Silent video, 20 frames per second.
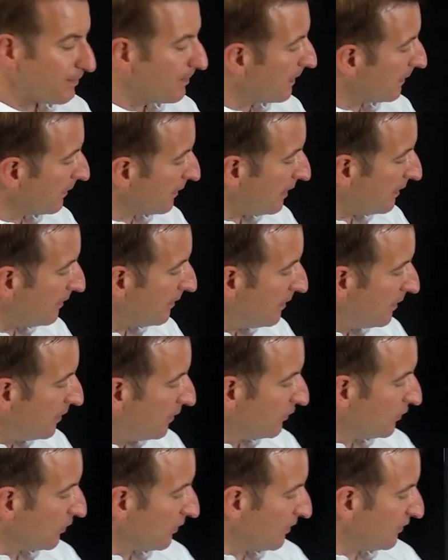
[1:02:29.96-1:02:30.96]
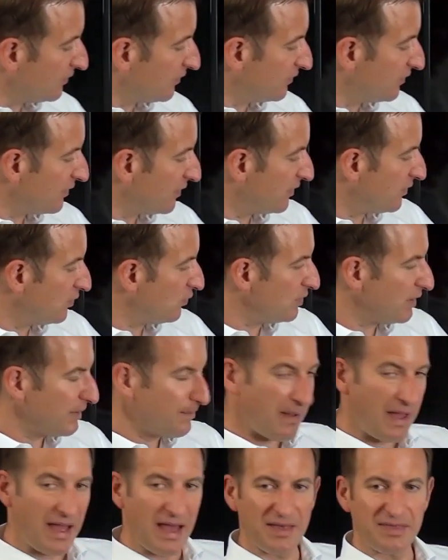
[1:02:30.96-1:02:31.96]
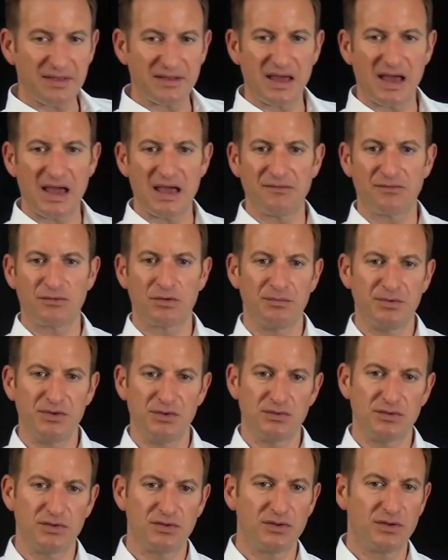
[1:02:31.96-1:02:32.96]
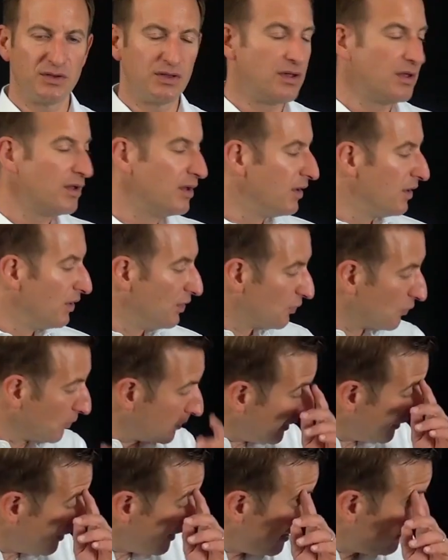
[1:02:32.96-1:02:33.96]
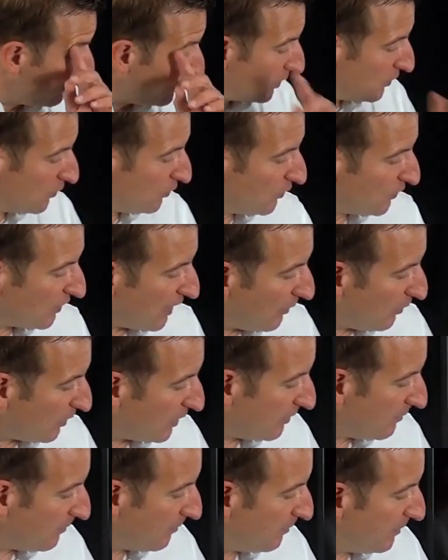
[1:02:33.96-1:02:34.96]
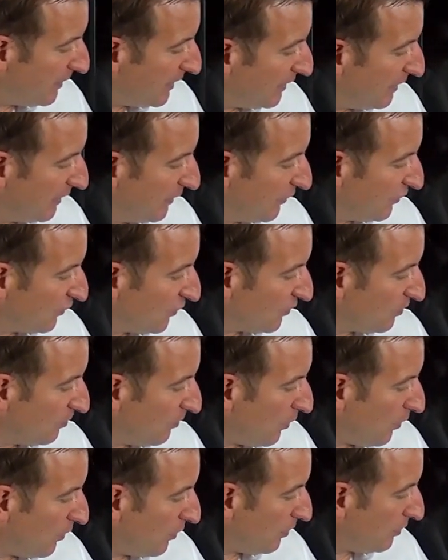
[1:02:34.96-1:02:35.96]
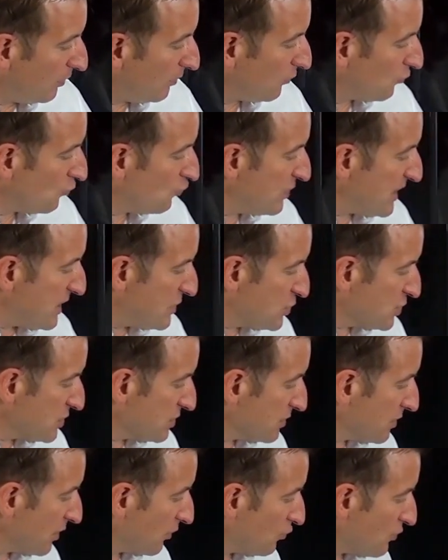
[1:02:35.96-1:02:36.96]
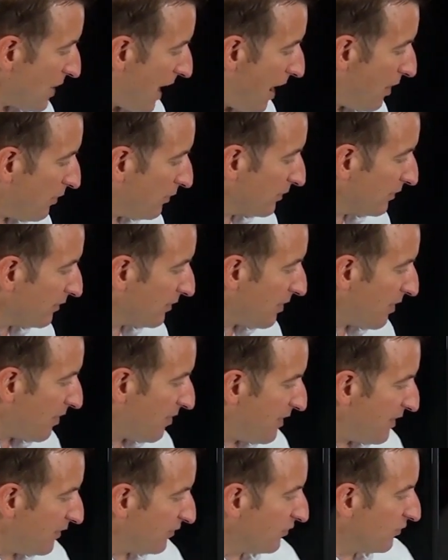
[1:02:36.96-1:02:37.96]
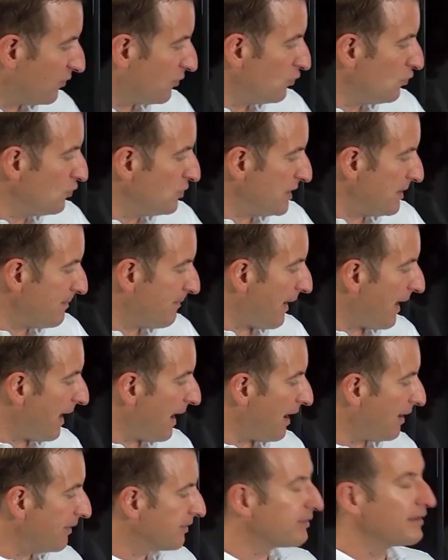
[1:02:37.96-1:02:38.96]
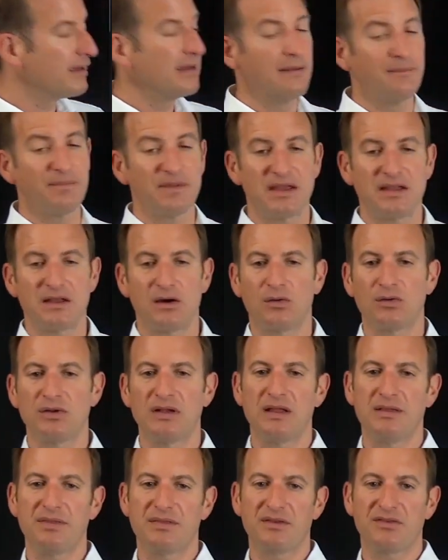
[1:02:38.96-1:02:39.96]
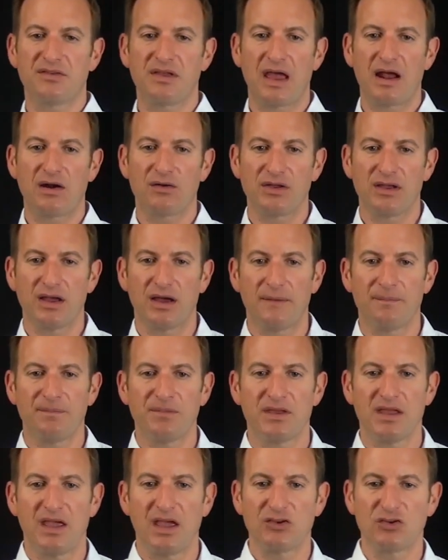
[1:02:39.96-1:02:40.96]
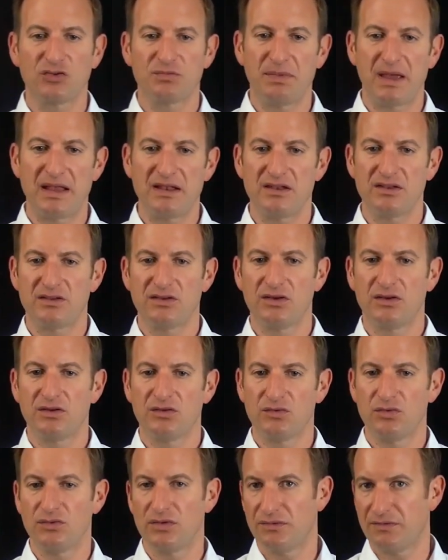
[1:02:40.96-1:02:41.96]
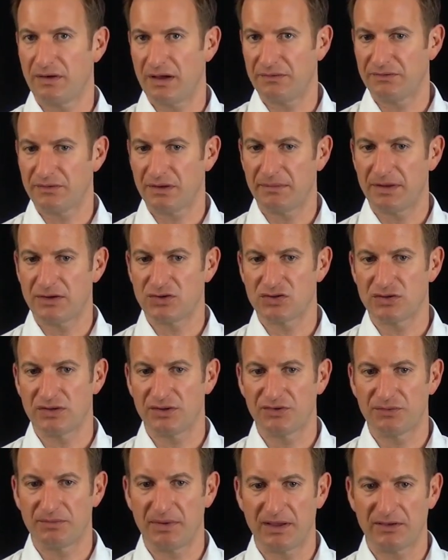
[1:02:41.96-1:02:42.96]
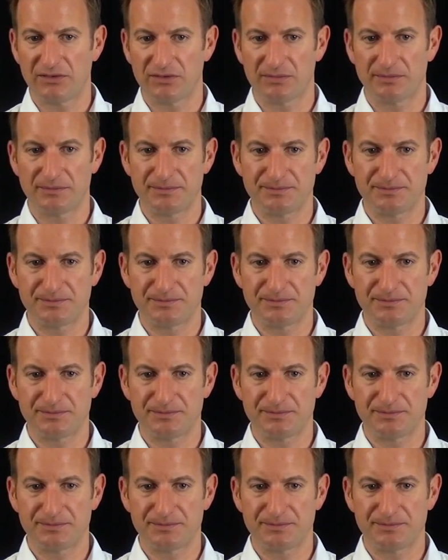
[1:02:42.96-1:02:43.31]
Okay, so this is the 2D path that I have computed. So what I then want to do is I want to build a small region around this 2D path, and only in this area expand it to the 5-dimensional space.